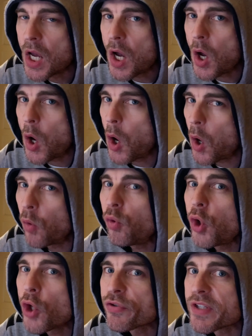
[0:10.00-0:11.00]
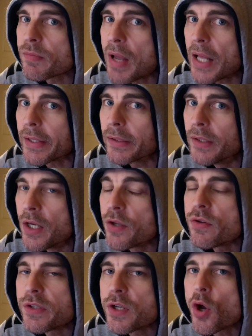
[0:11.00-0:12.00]
a whole lot smarter
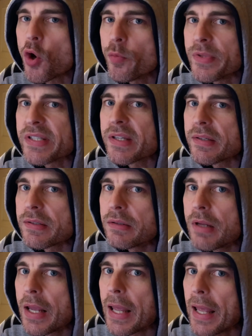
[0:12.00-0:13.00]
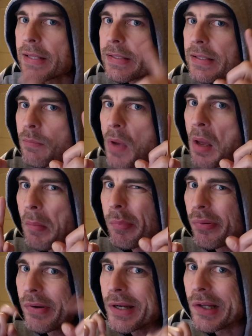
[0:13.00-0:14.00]
using Home Assistant and some
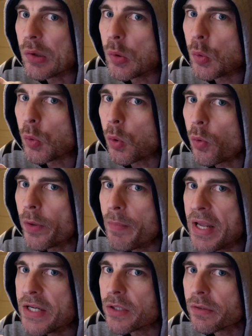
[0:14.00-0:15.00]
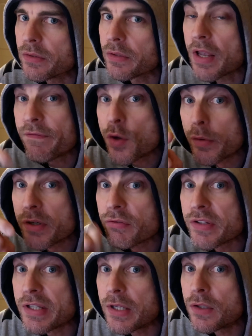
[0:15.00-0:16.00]
pretty cool automations. If you're
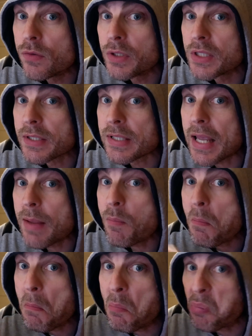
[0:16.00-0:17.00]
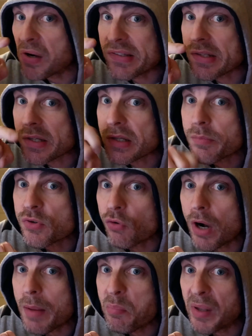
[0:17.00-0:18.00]
interested in doing the same, press the
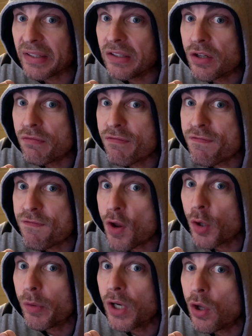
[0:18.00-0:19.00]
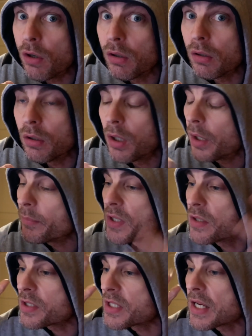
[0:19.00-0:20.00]
subscribe button and follow along. I'm going
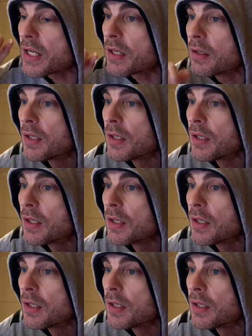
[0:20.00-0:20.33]
to share